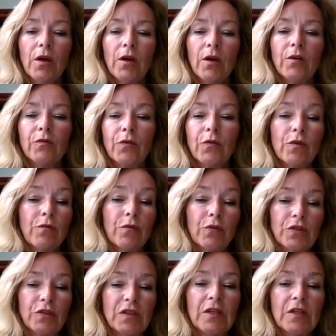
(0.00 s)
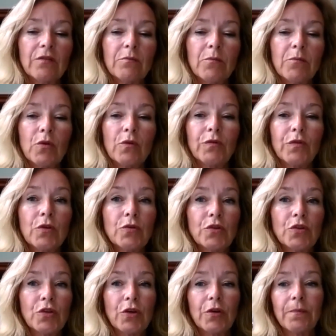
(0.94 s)
for the foreseeable
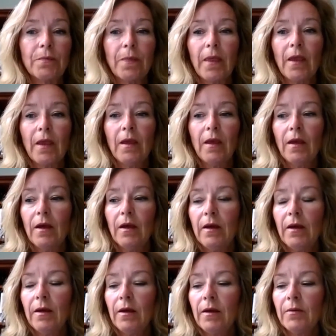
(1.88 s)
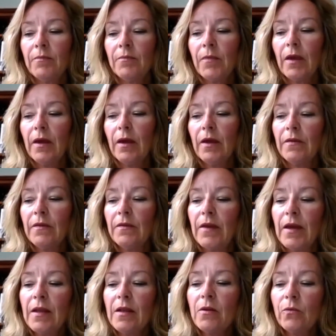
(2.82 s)
future. And
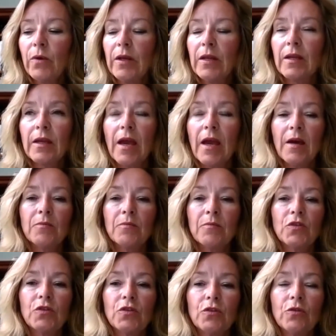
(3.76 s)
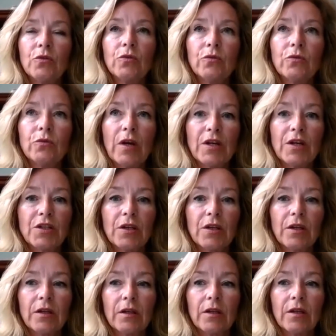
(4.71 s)
then when it comes to
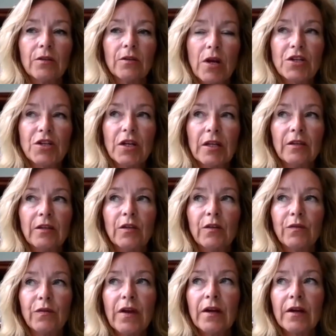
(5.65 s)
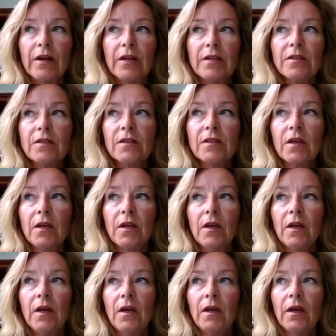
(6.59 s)
Russian interference,
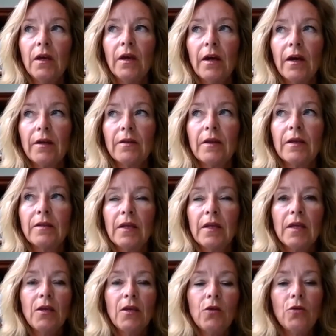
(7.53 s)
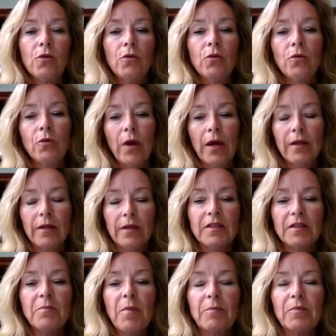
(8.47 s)
I think the EU and
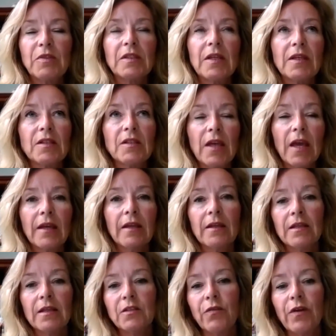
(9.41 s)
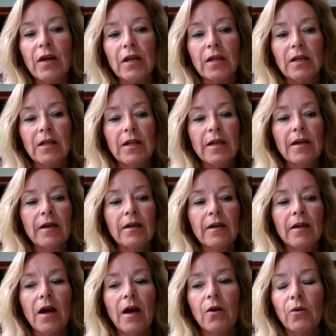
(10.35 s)
its member states, again, is very clear
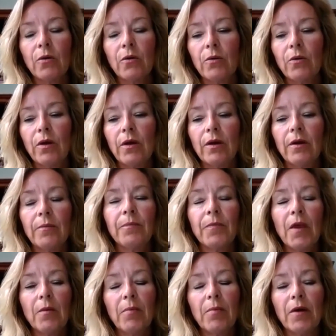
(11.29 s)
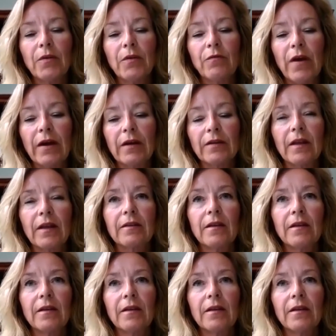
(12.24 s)
now about the fact that